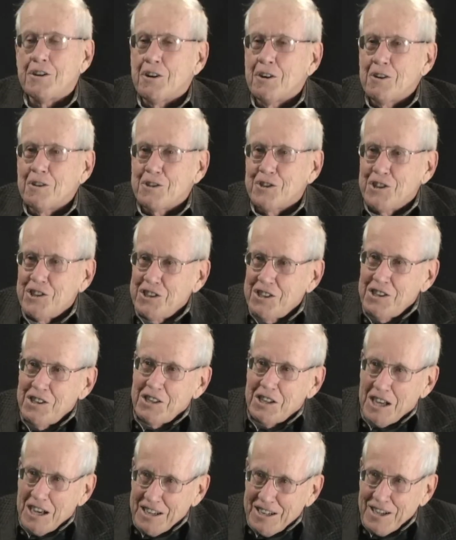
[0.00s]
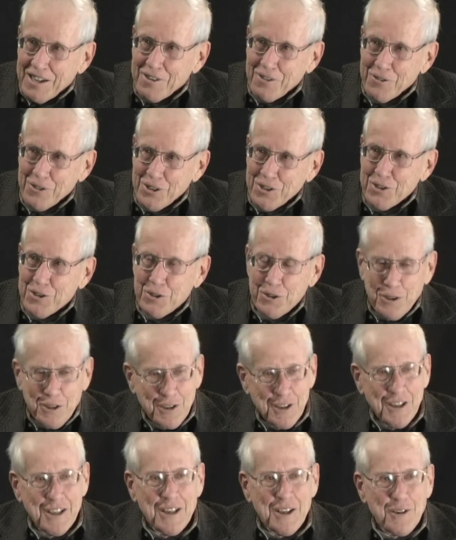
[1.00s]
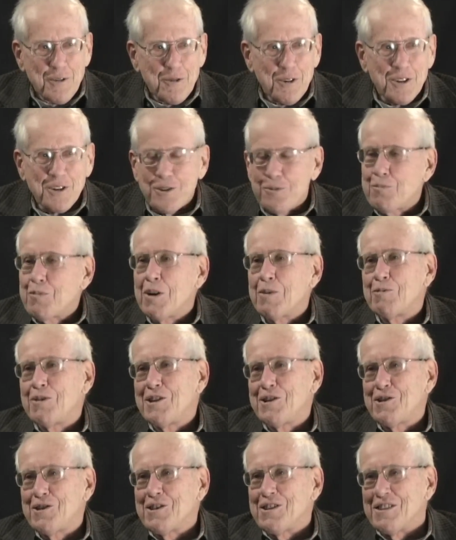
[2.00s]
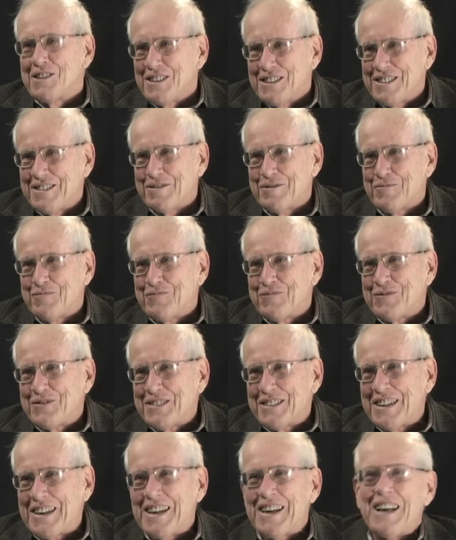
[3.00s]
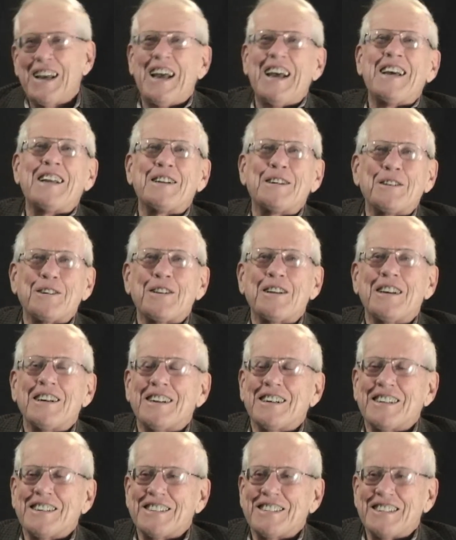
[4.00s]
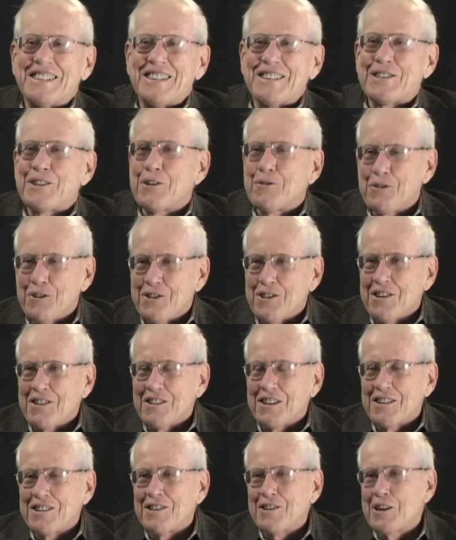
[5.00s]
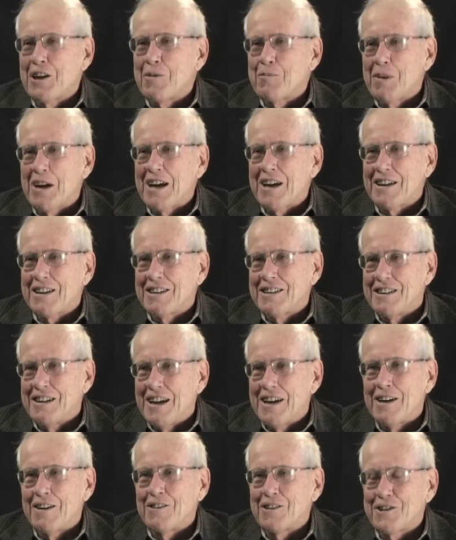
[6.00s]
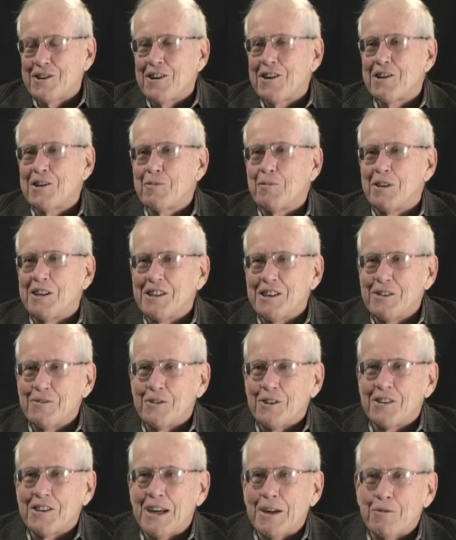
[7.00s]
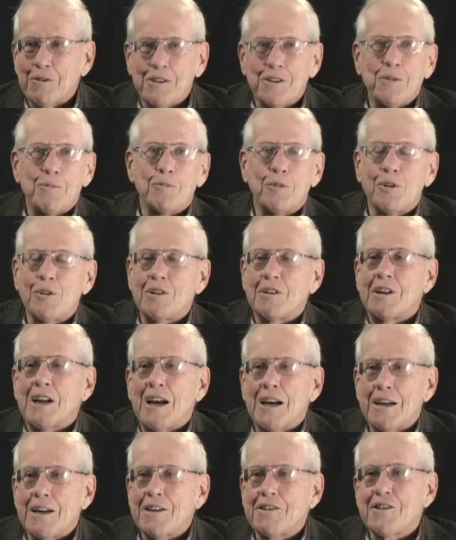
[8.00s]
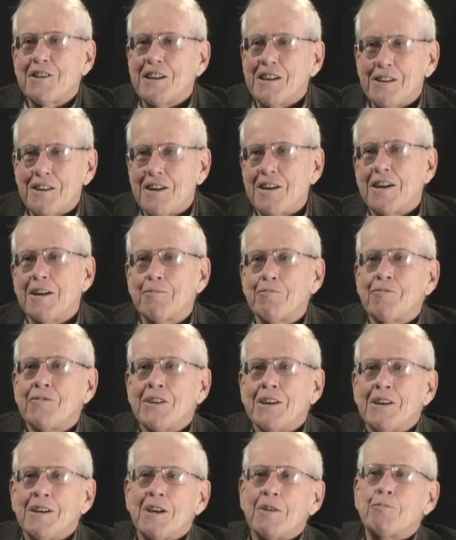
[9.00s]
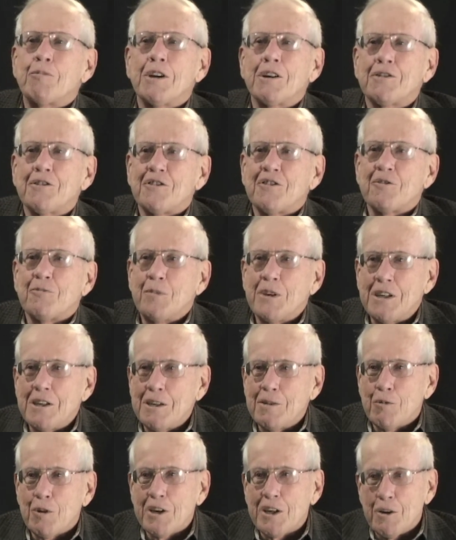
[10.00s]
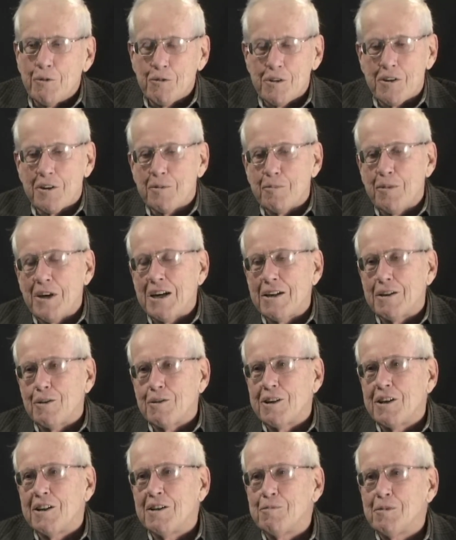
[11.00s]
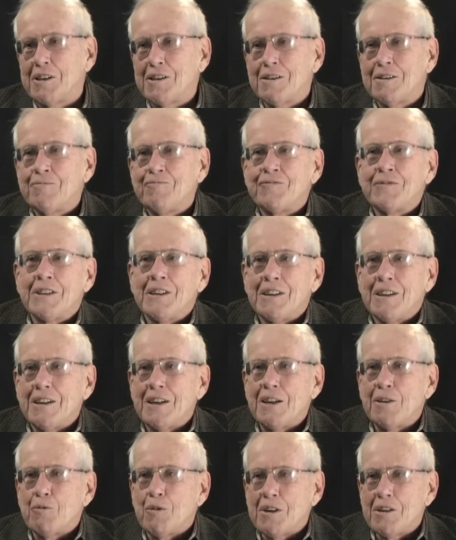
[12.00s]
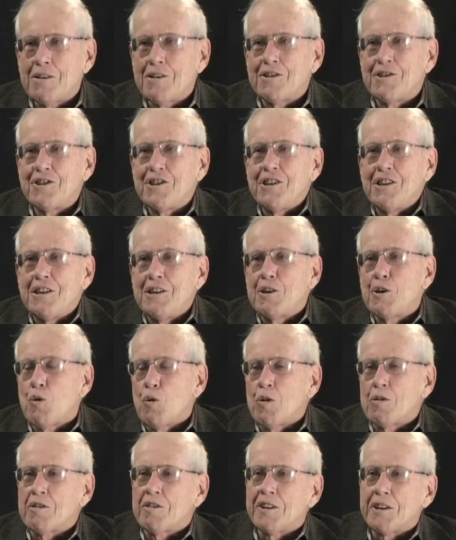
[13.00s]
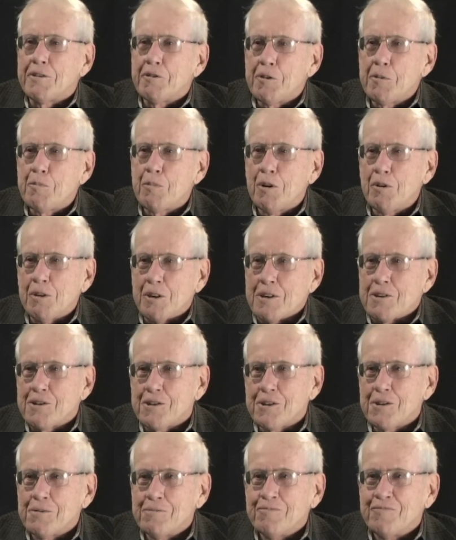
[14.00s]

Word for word: all GE got out of this was publicity. And uh, it's interesting that looking back now, it's hard to believe that that was important. I actually ended up a picture of me working with an Apollo helmet in one of the GE quarterly reports,